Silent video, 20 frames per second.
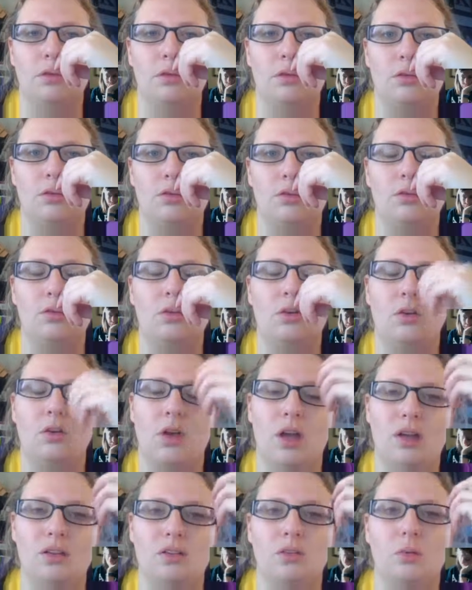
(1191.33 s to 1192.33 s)
Okay,
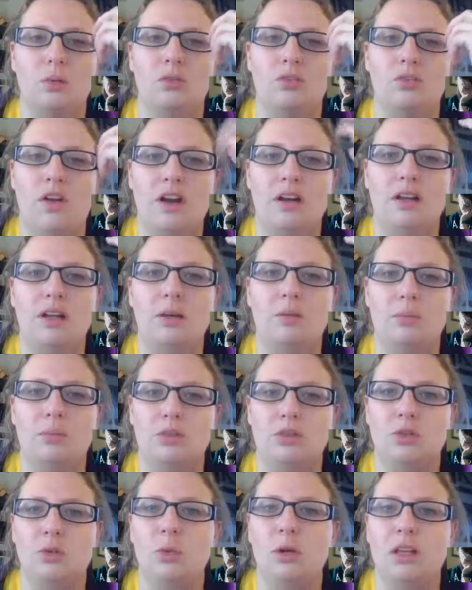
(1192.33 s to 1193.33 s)
so we're finding it
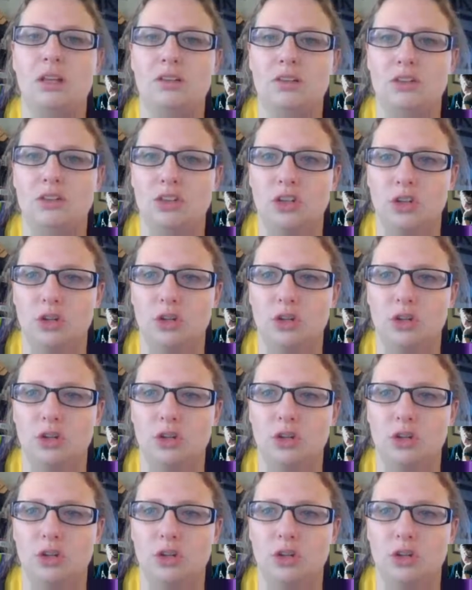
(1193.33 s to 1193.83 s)
between the two.